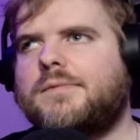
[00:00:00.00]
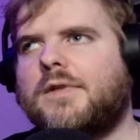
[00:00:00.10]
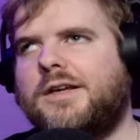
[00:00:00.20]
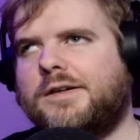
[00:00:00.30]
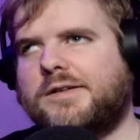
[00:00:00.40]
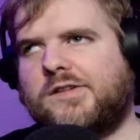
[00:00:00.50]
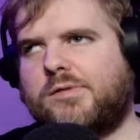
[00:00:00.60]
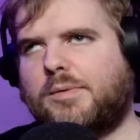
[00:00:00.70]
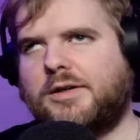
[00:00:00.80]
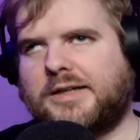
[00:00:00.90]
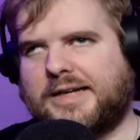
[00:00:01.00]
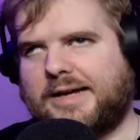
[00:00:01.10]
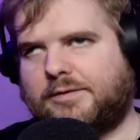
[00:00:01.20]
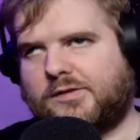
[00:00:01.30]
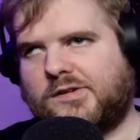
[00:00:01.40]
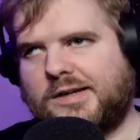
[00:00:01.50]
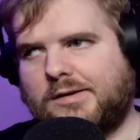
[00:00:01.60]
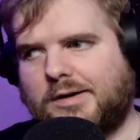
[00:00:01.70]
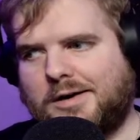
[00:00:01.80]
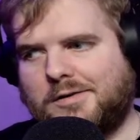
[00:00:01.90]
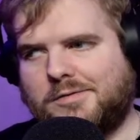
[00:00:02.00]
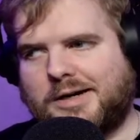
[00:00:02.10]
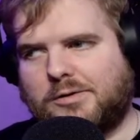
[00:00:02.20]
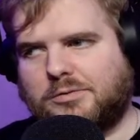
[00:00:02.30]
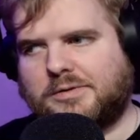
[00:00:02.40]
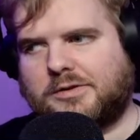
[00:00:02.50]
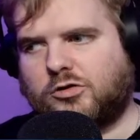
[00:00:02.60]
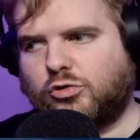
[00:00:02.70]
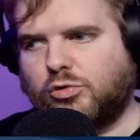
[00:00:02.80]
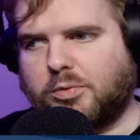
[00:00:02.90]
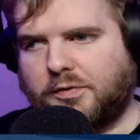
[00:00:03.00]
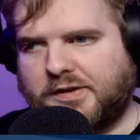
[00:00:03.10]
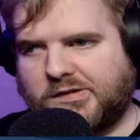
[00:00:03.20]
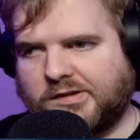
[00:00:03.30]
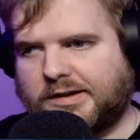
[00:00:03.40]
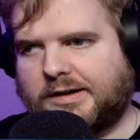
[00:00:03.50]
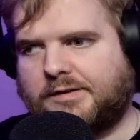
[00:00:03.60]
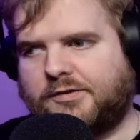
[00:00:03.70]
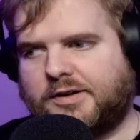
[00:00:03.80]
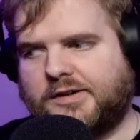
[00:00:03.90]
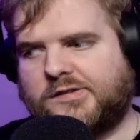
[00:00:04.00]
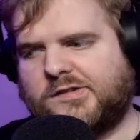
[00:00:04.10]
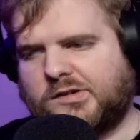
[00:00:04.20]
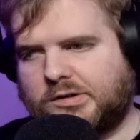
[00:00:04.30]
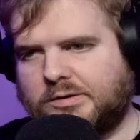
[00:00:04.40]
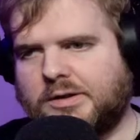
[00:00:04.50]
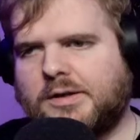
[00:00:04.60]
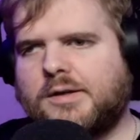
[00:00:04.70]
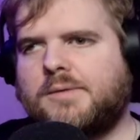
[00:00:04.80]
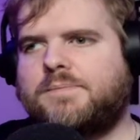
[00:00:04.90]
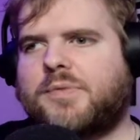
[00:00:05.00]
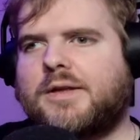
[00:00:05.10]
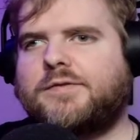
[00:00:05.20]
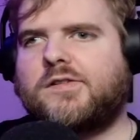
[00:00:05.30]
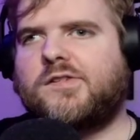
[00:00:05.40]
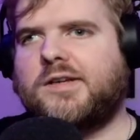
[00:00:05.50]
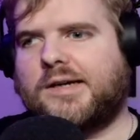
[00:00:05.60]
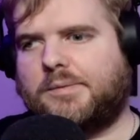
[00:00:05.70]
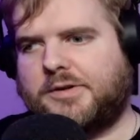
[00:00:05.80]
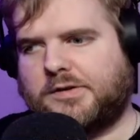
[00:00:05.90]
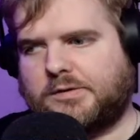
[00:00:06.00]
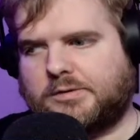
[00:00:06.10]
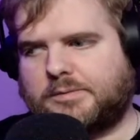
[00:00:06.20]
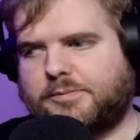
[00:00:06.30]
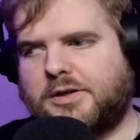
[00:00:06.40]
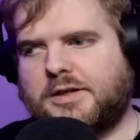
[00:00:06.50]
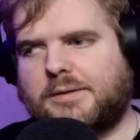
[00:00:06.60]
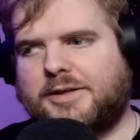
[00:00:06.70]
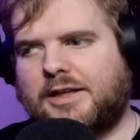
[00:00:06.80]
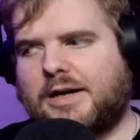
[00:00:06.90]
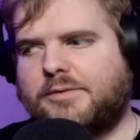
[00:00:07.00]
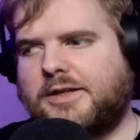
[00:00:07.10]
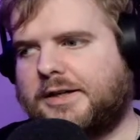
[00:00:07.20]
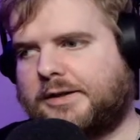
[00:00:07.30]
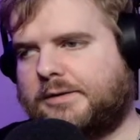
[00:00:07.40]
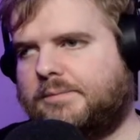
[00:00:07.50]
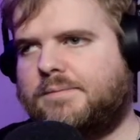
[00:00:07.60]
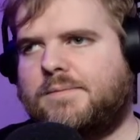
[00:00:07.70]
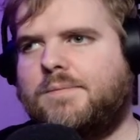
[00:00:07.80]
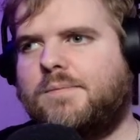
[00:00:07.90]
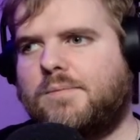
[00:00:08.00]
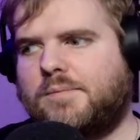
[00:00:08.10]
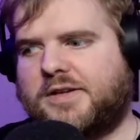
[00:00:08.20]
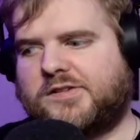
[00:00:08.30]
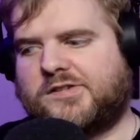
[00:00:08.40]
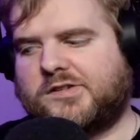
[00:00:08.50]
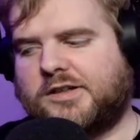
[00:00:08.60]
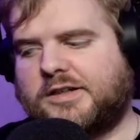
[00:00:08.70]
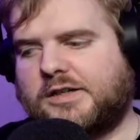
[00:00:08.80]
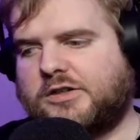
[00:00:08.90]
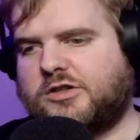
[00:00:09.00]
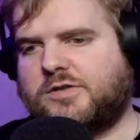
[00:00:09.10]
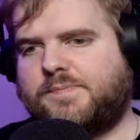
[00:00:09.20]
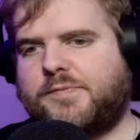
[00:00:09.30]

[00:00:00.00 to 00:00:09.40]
you know, that's what we're looking at. Let's see how doable these are for us. So have to see how we do. Already going to be a lot of reading. Let's start.